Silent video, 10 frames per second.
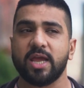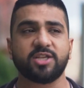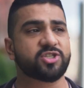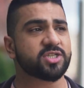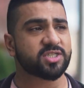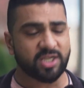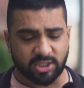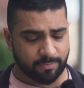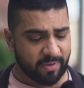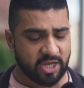It's just
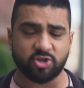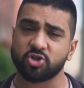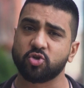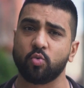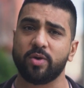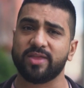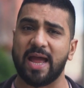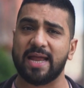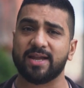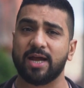such a pain to shoot with,
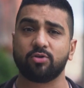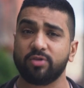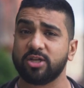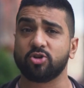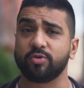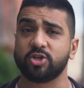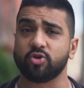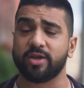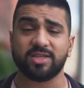and I really don't enjoy it.